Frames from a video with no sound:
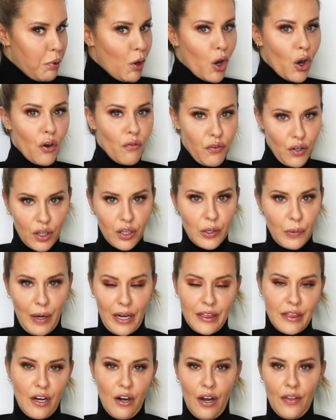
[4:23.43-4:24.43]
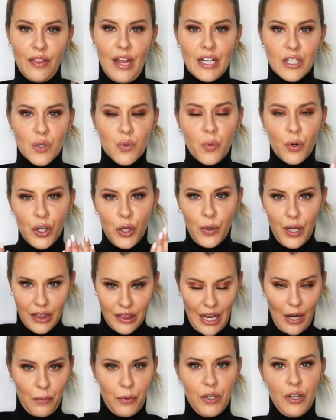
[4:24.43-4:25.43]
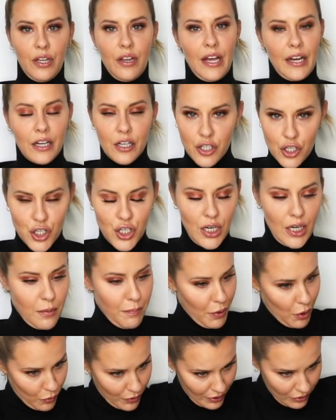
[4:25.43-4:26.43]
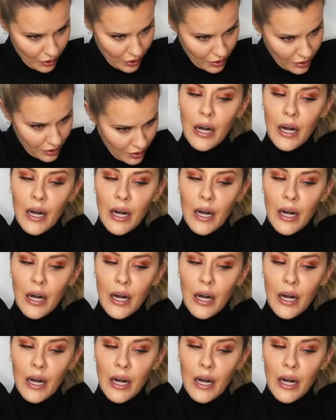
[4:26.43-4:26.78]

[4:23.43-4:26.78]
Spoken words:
perfectly right there. And that's where you get that really like chic pony look.